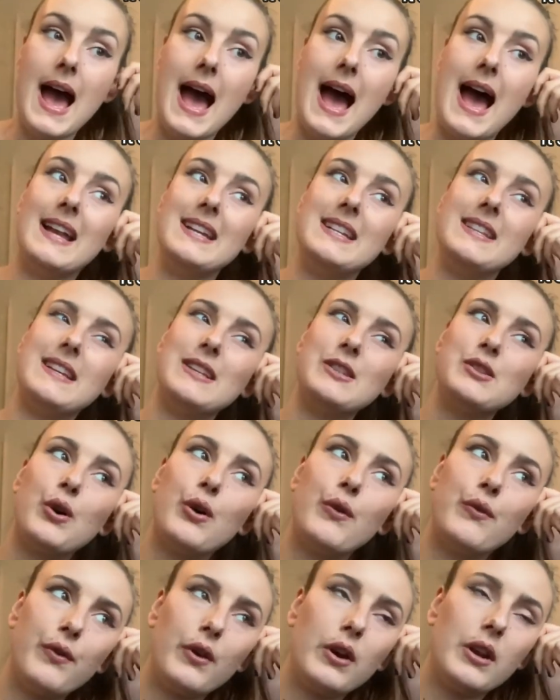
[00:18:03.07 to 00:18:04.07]
and this
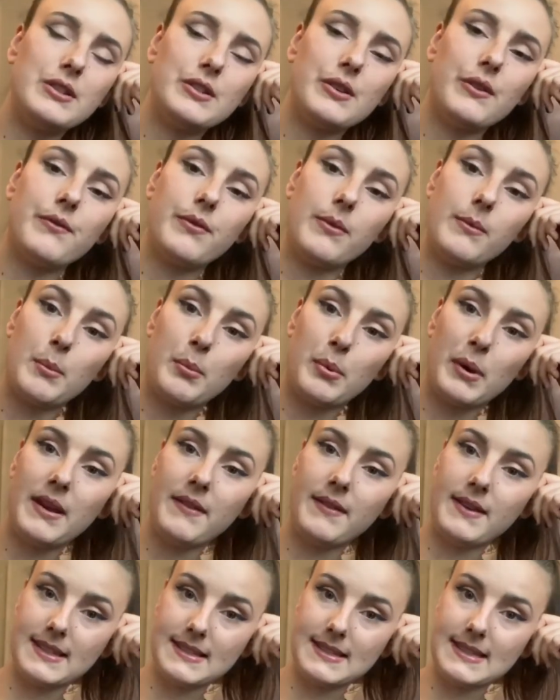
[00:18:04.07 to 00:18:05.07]
sort of follows on from the
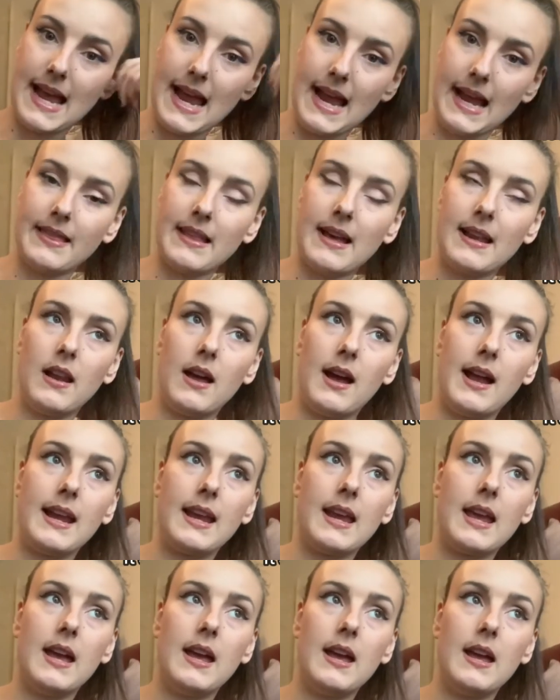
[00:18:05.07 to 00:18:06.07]
previous saying that
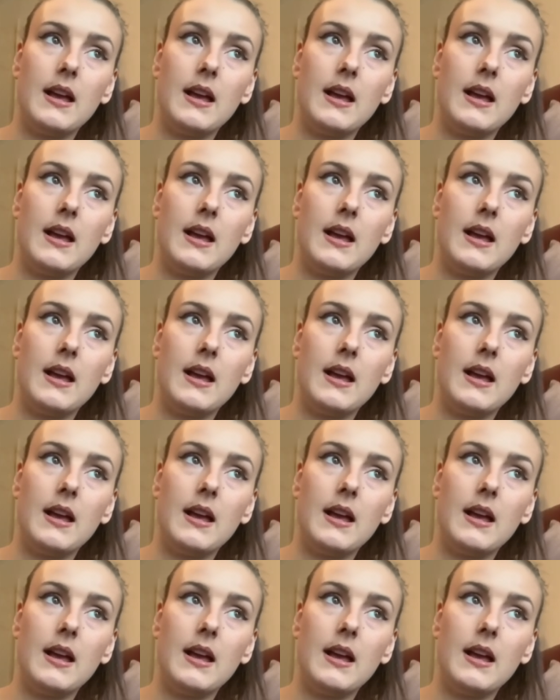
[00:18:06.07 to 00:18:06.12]
like